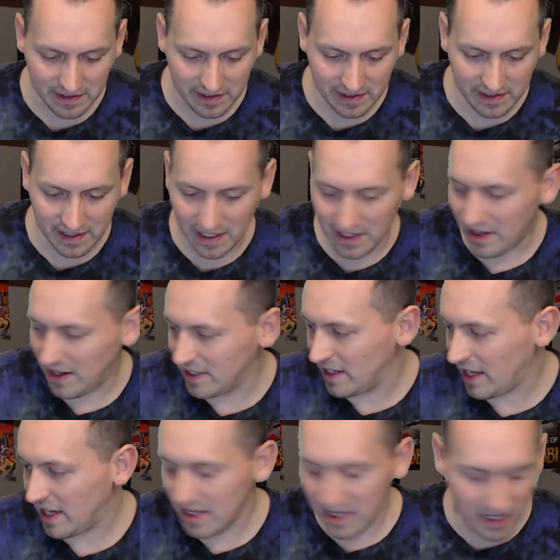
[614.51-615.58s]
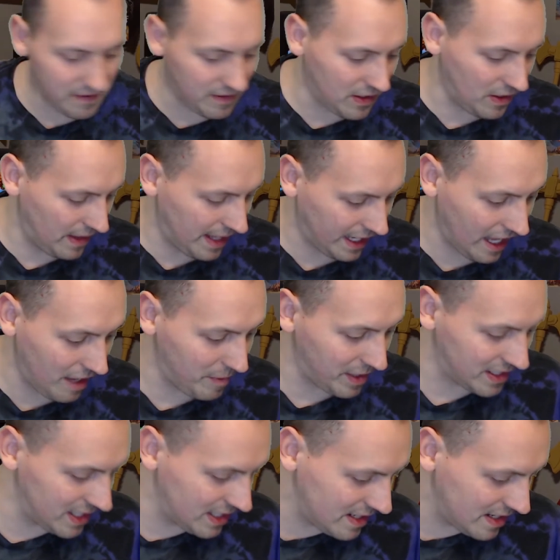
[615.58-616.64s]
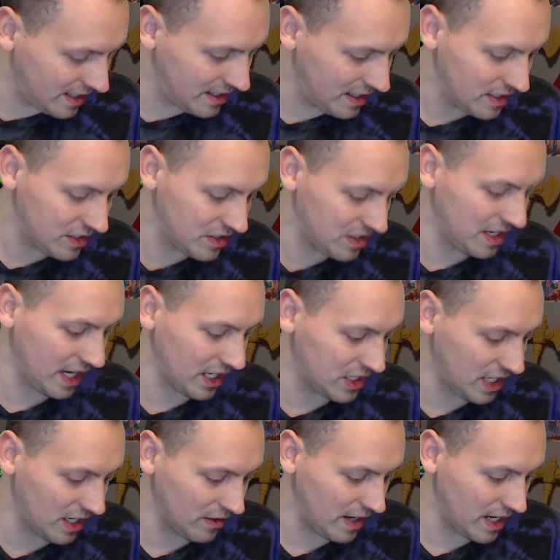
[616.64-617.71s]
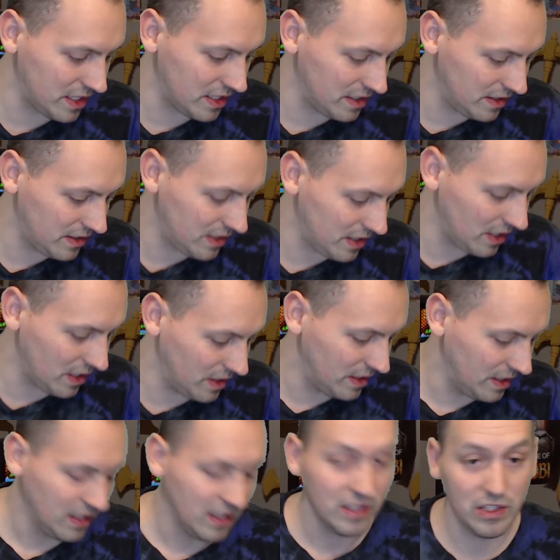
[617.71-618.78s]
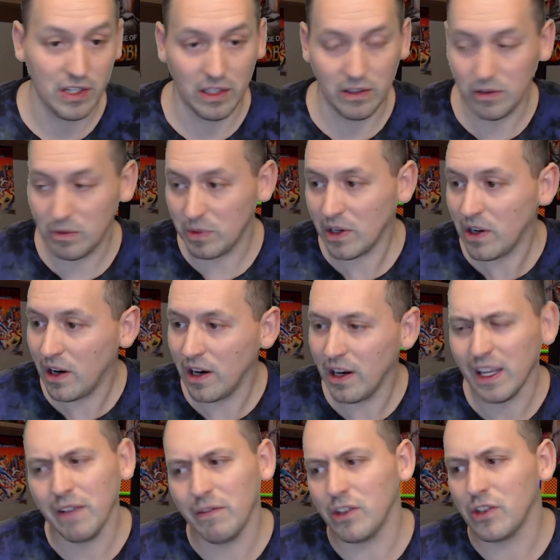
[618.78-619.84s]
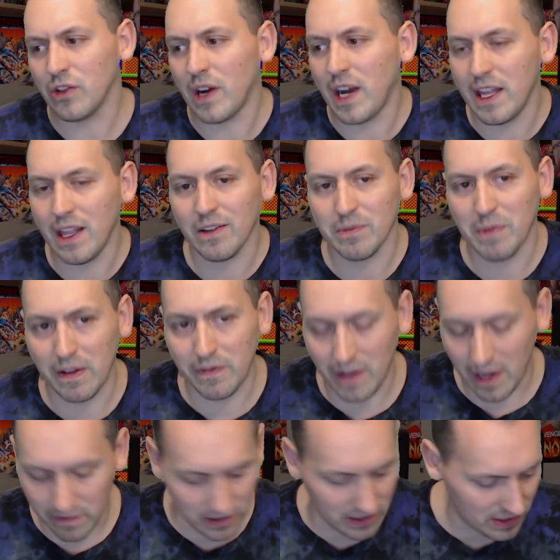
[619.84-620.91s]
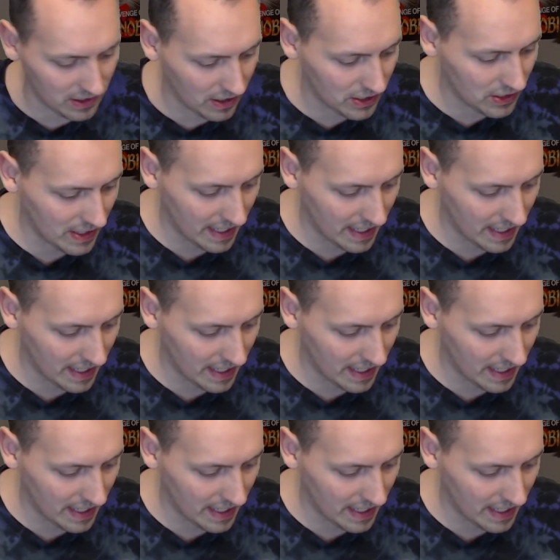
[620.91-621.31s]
You know, I didn't even know that game existed. It's the Next Generation, so Jean-Luc Picard. I'll give it a try. That was my favorite Star Trek.